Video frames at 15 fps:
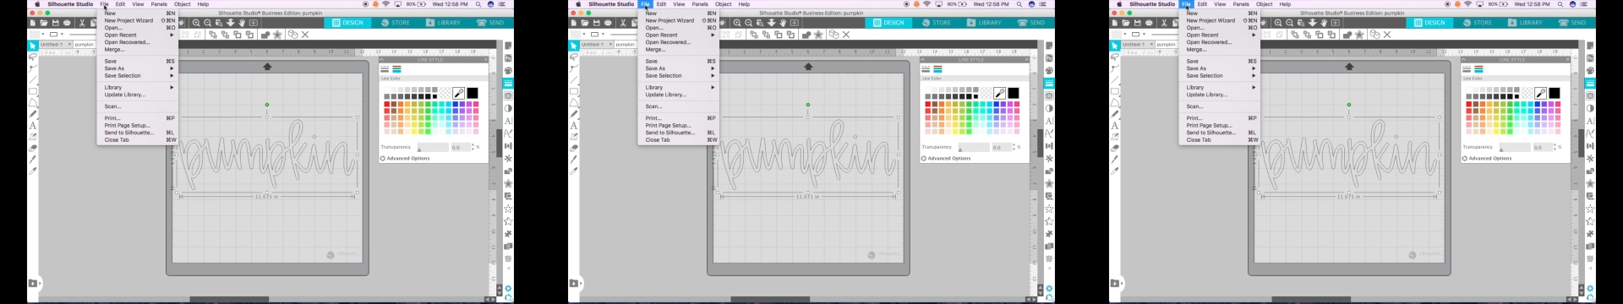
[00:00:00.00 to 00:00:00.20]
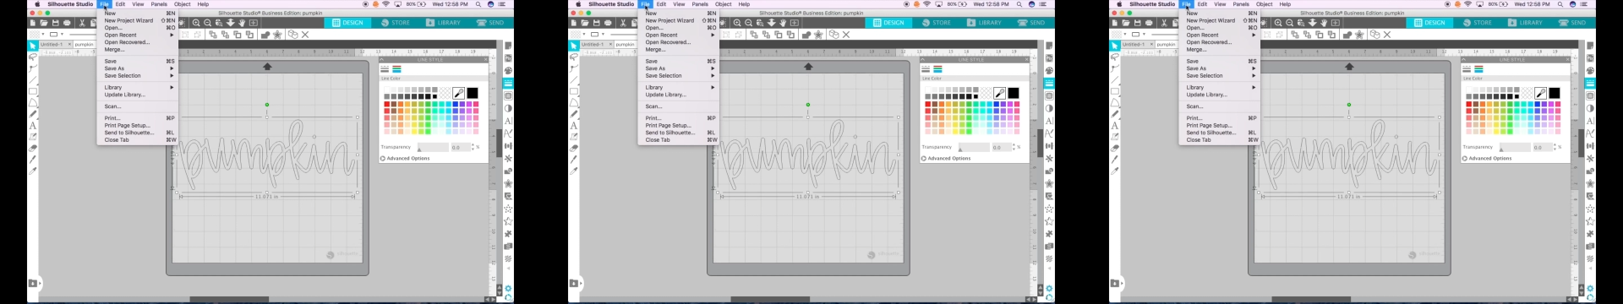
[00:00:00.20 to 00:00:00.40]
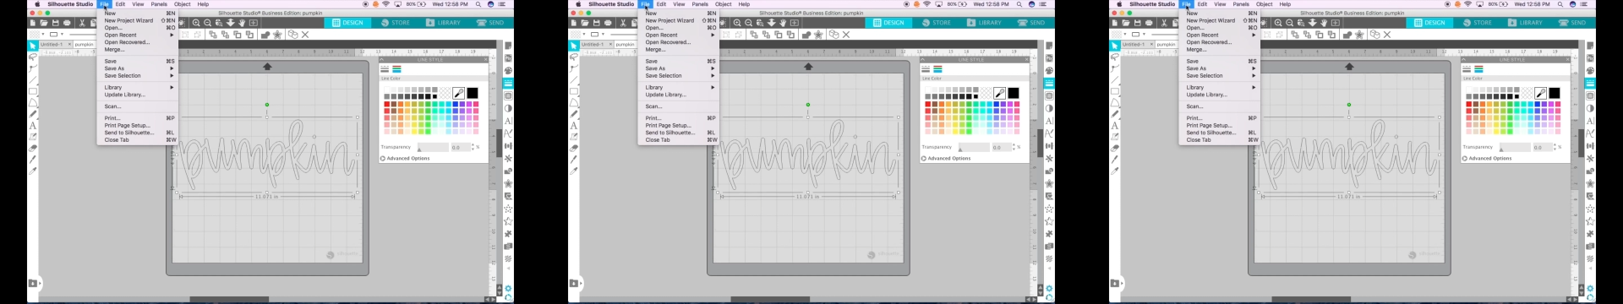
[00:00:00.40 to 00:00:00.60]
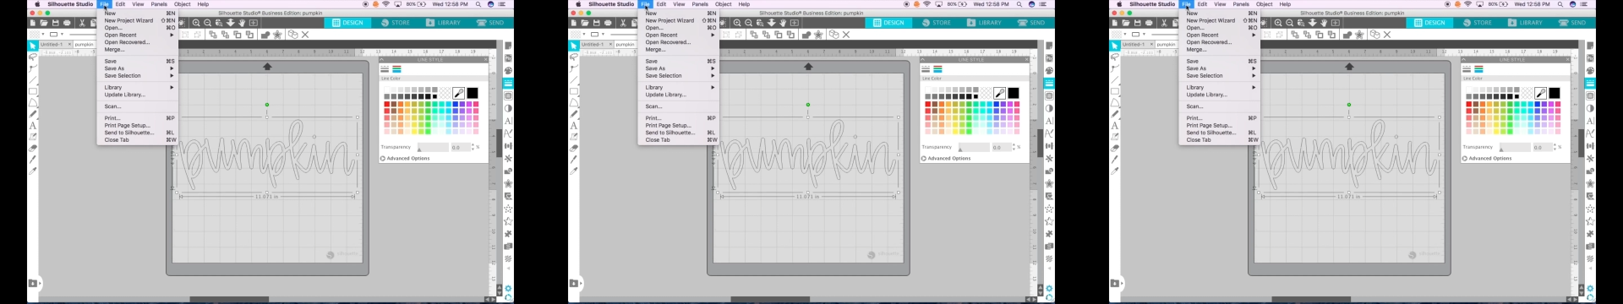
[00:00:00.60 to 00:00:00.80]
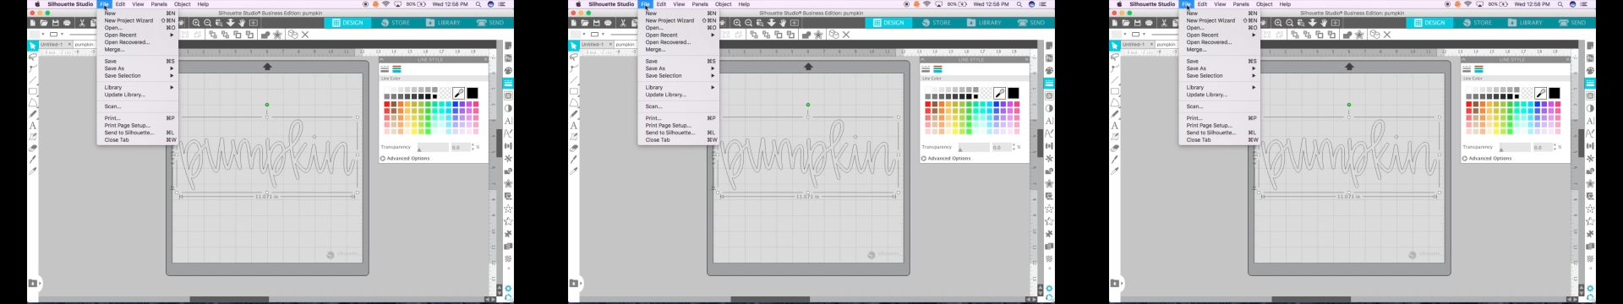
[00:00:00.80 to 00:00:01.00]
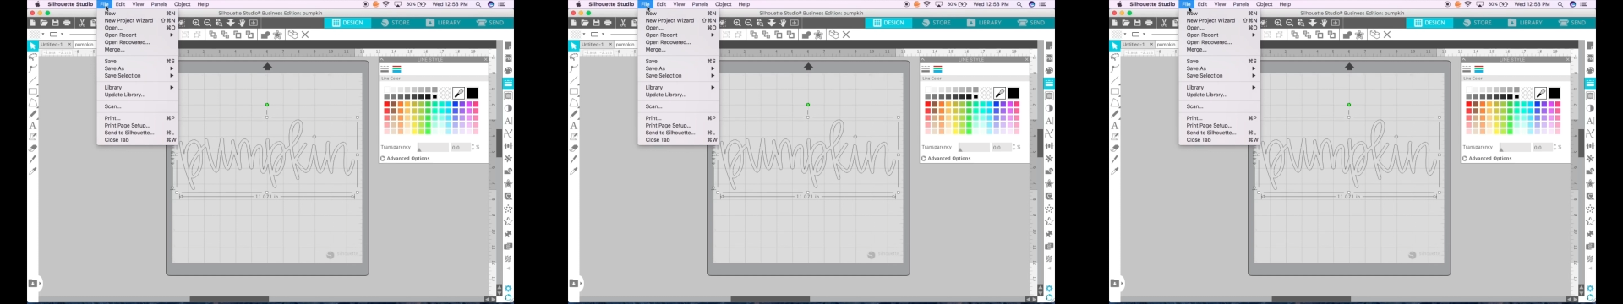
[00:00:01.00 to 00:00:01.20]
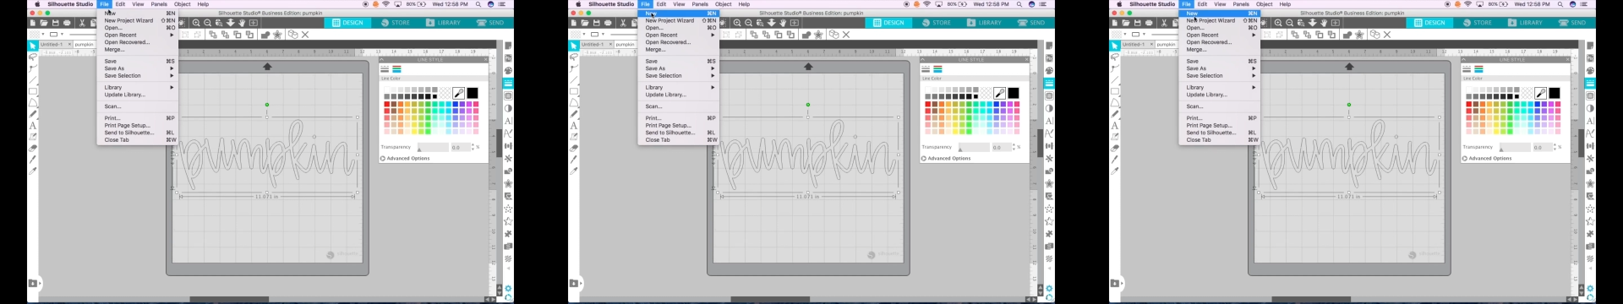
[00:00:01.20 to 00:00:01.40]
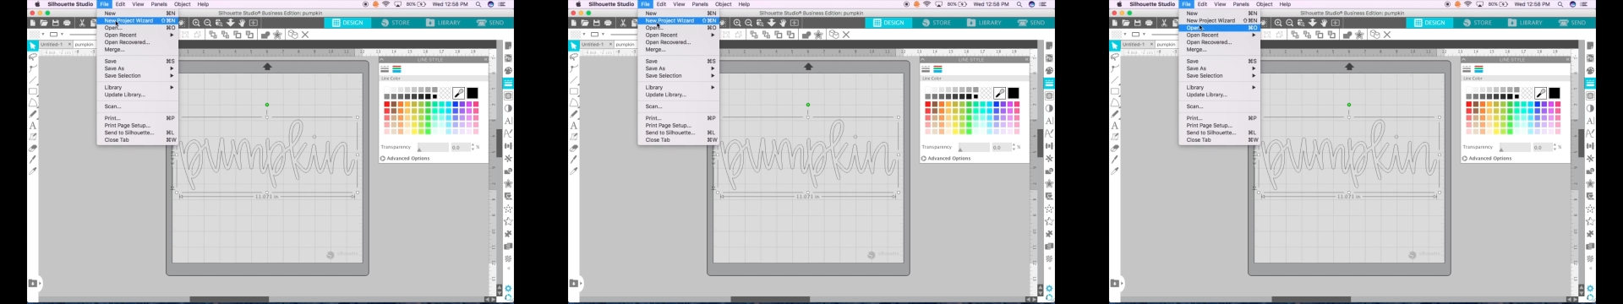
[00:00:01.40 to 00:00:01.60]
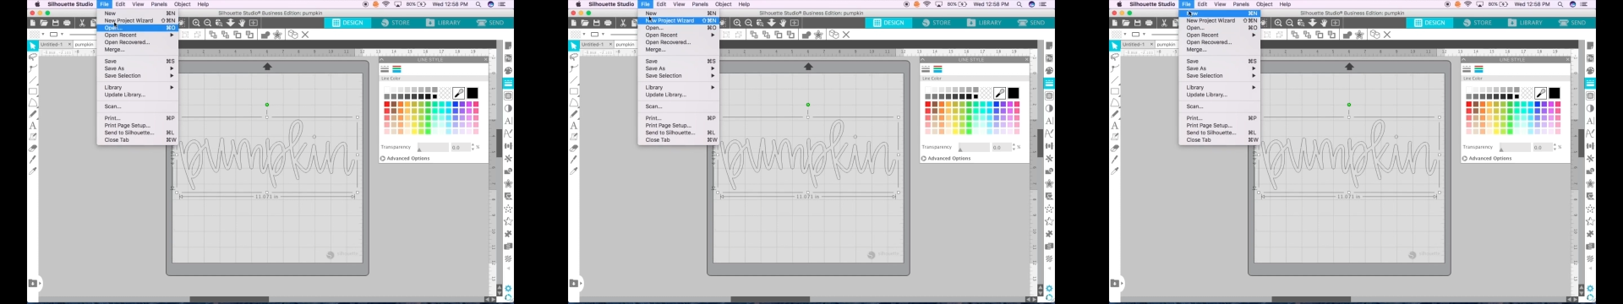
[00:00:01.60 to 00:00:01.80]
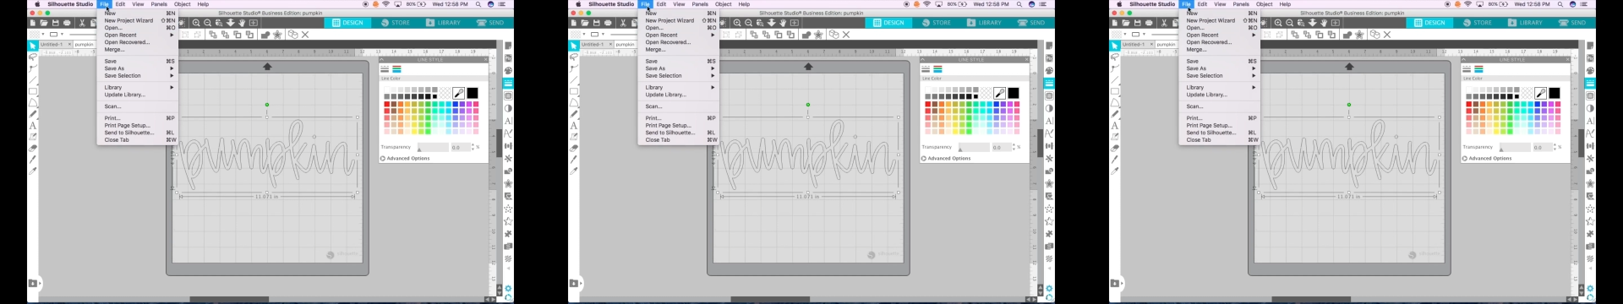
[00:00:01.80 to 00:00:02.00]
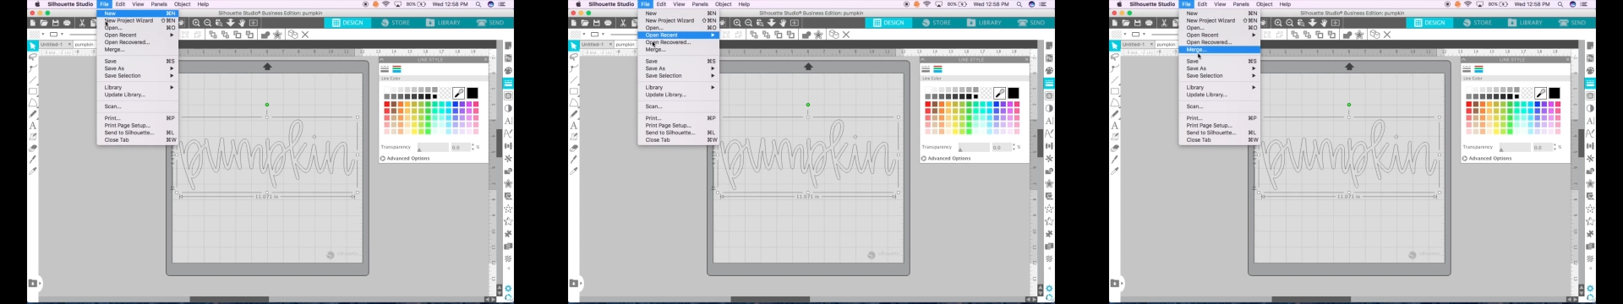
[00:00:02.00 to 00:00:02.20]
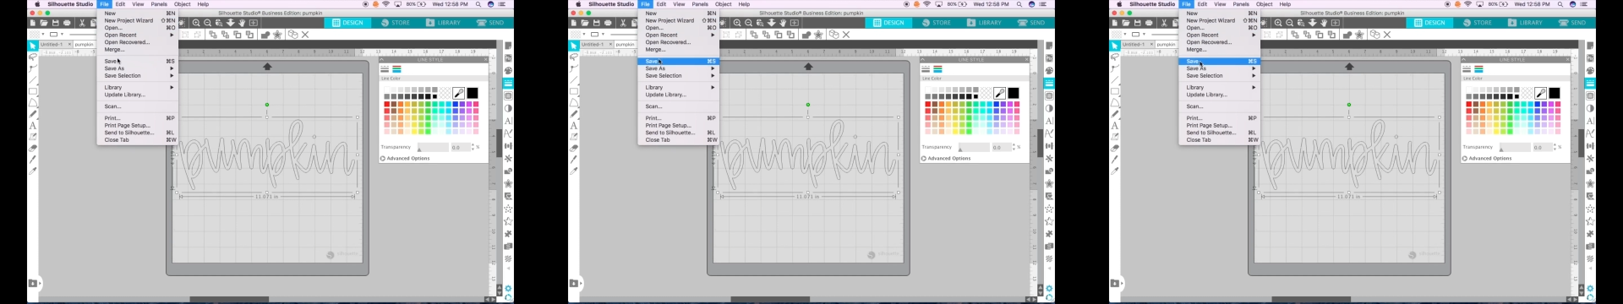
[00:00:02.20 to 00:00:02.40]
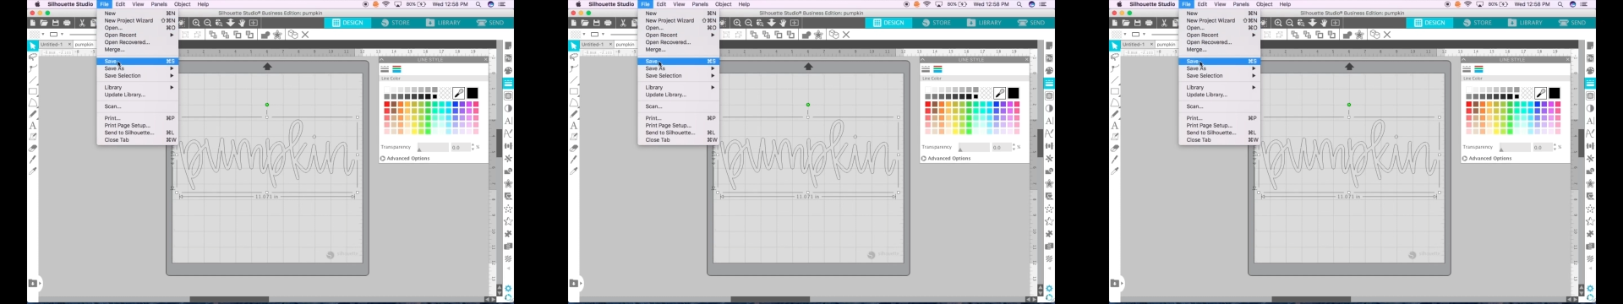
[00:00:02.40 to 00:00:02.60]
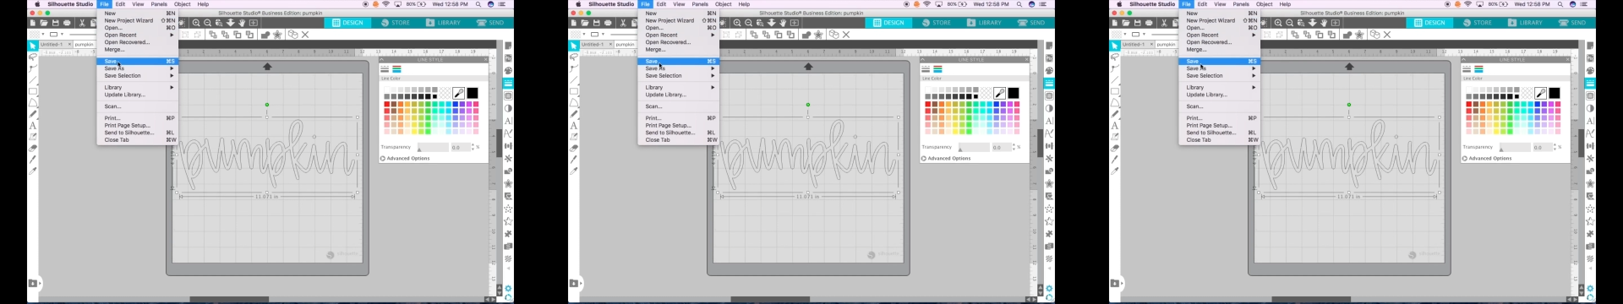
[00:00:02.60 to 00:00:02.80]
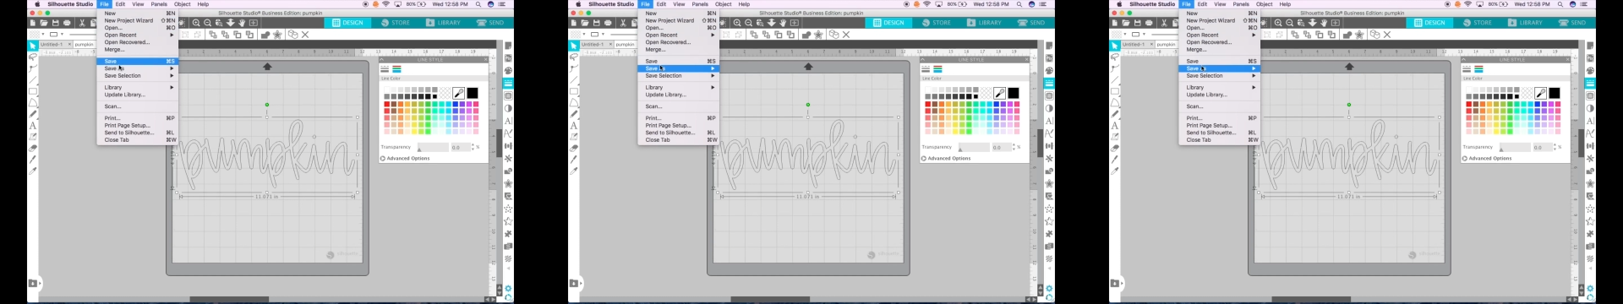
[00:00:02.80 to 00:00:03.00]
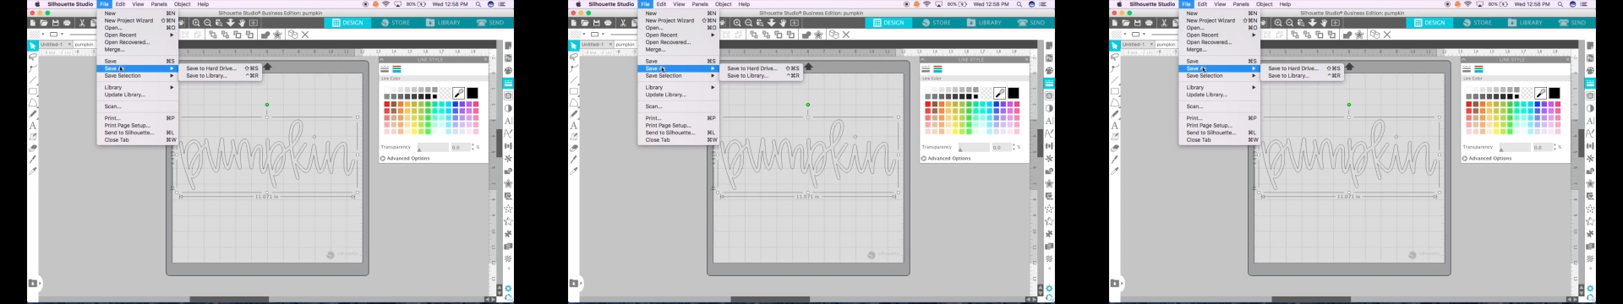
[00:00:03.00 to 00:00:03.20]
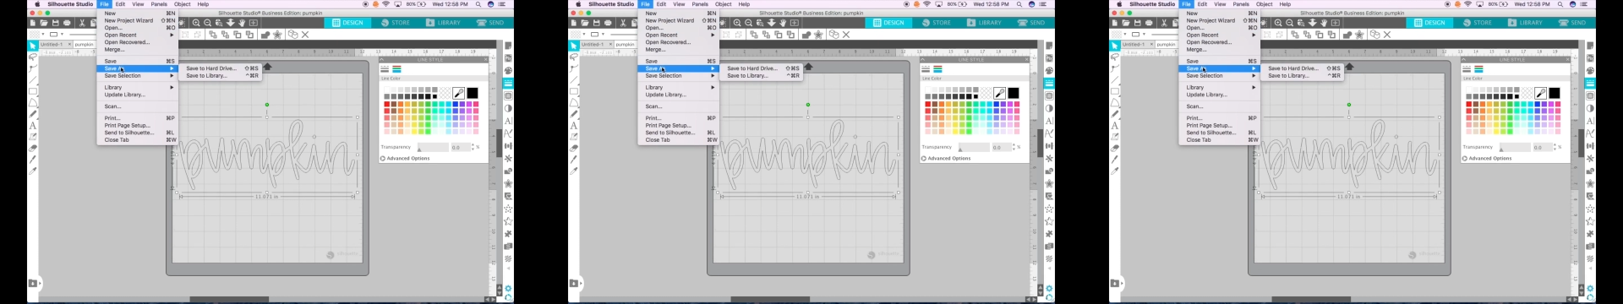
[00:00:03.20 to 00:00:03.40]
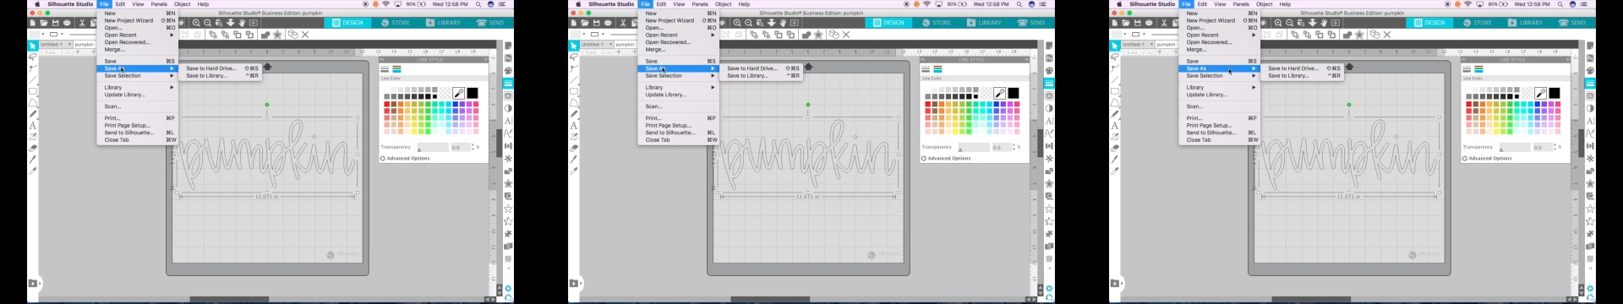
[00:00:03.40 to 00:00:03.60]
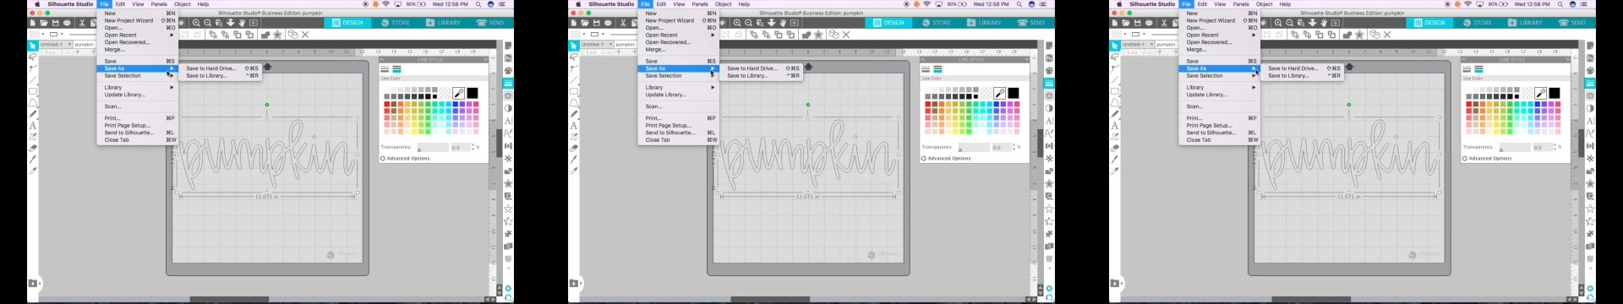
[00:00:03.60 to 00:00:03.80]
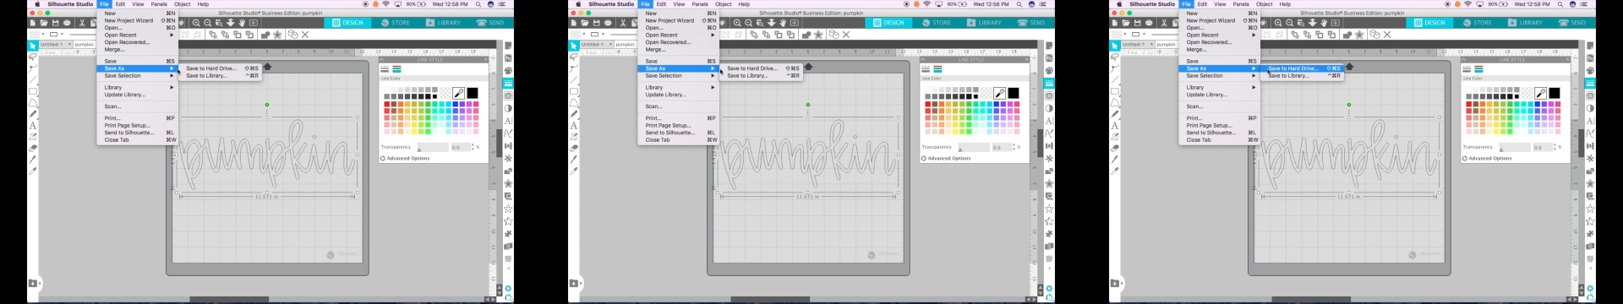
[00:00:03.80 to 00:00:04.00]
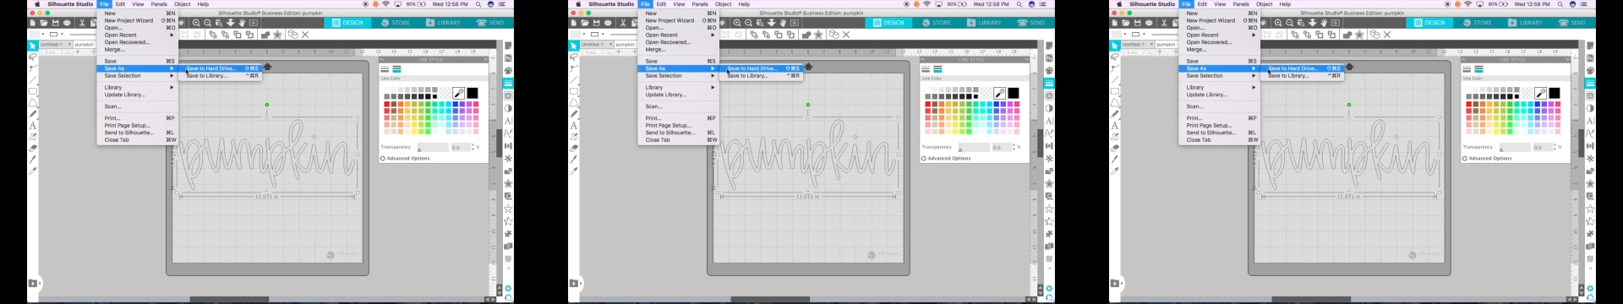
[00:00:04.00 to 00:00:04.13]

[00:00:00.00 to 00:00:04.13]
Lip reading: No face is visible, so there are no lips to read.